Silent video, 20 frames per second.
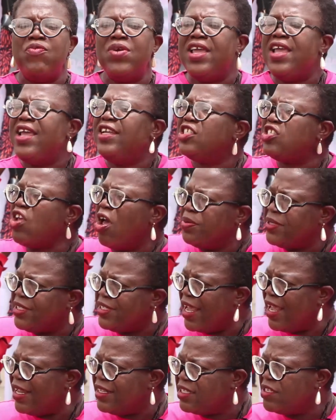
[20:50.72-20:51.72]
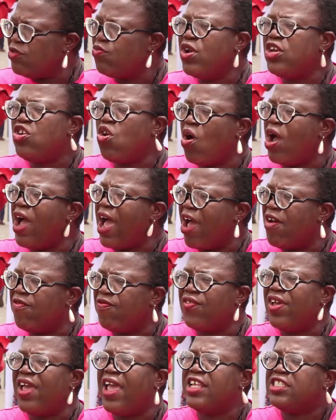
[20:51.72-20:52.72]
we, in some states, we don't
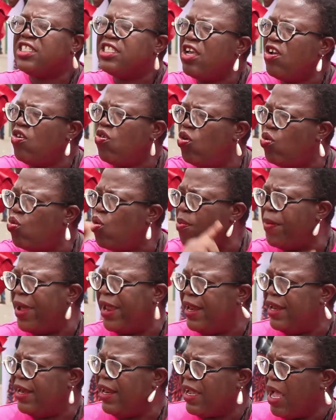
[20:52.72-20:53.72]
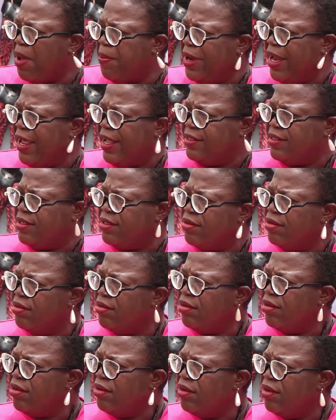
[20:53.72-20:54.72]
have a single woman in the cabinet.
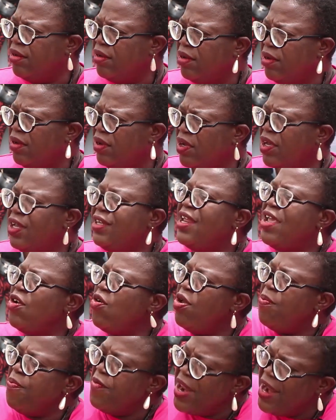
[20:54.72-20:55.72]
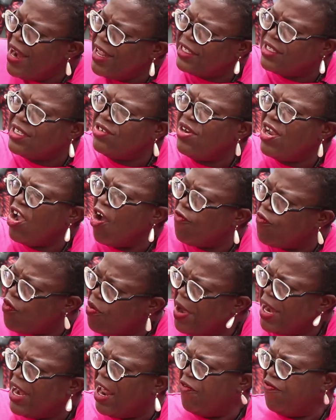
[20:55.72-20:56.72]
The Ministry of
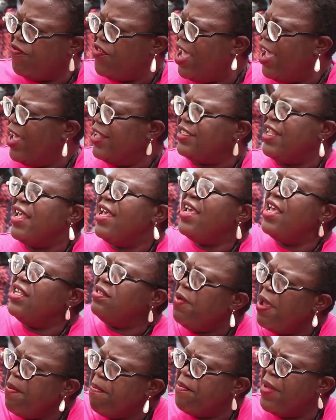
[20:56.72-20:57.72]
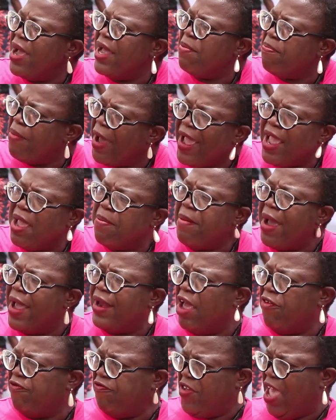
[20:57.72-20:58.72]
Women Affairs is being manned by a
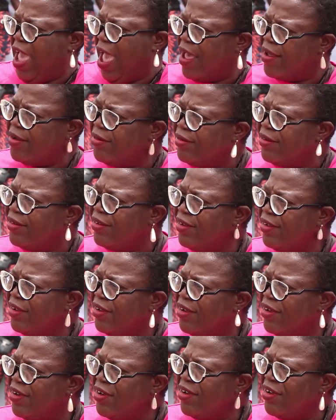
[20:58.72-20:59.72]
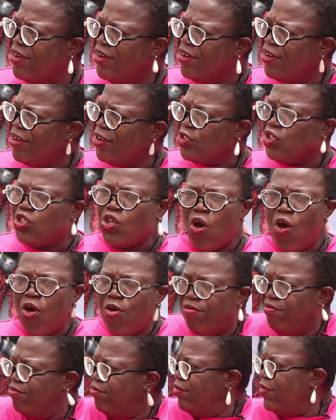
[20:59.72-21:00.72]
man affair. So
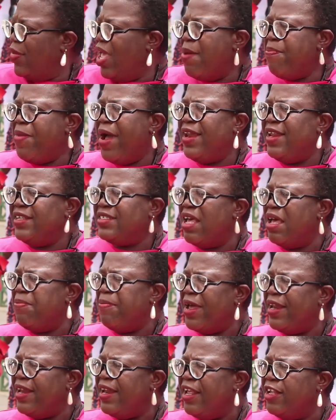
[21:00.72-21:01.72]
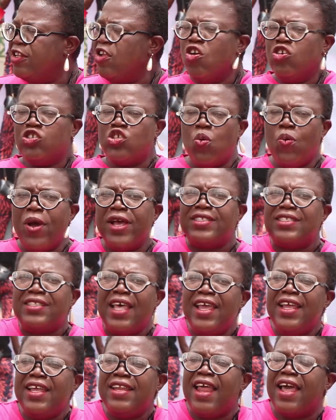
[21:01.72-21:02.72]
a man is manning it. So we're
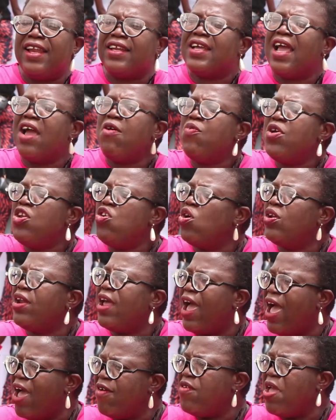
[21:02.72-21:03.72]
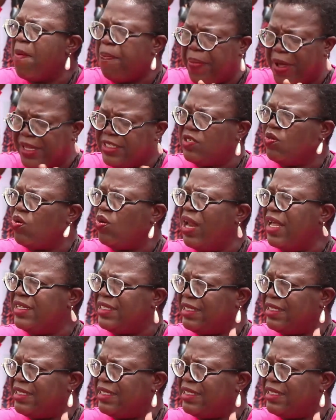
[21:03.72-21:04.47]
saying that can we not have a particular